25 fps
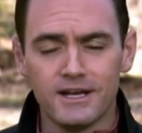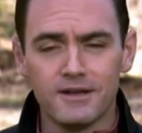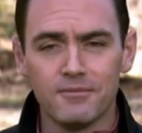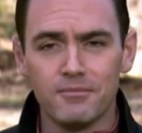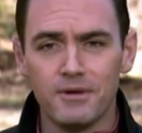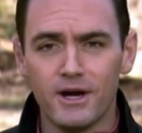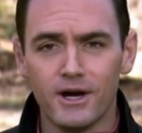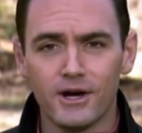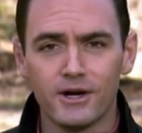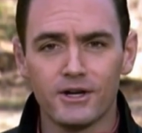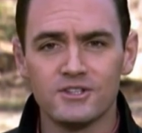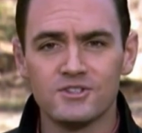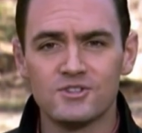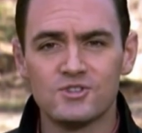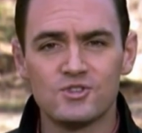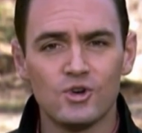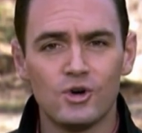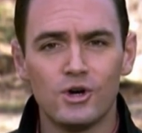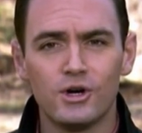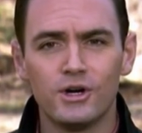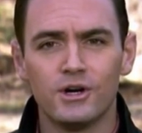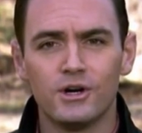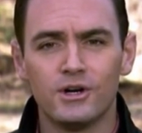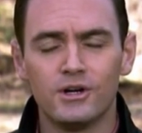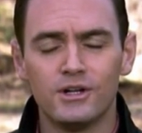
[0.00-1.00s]
American
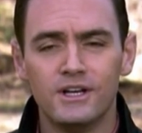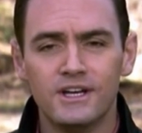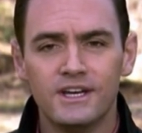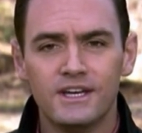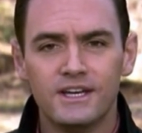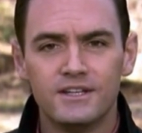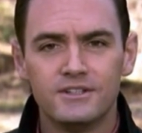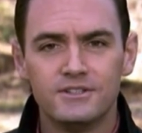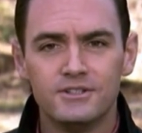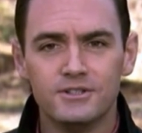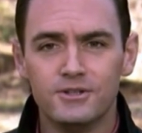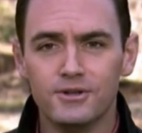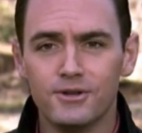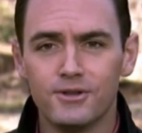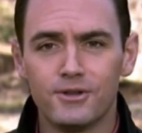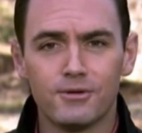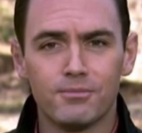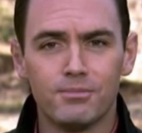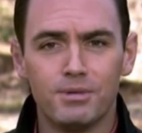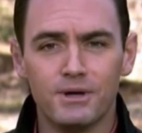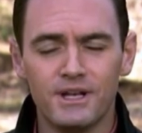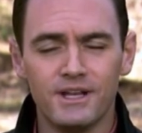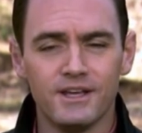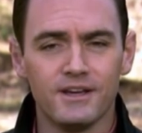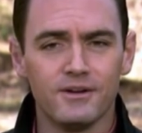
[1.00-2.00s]
soil to do their
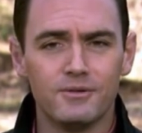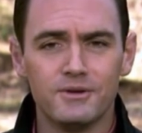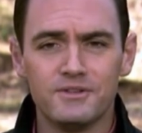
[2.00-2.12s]
bidding.